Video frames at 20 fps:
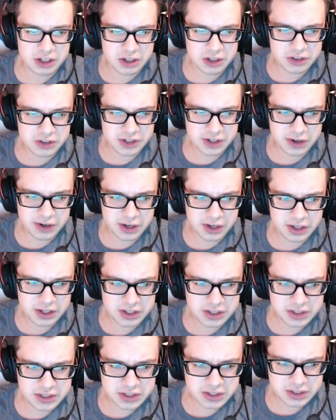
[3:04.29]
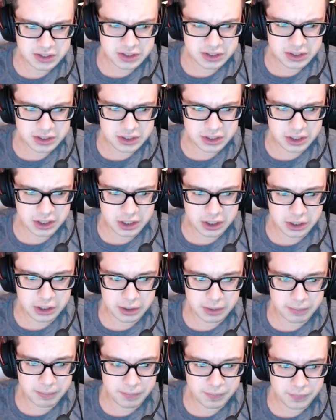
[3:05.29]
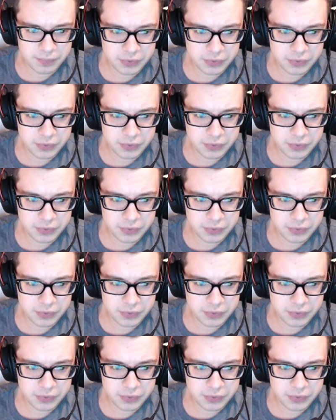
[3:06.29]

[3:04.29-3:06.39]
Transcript: Altaria is, um,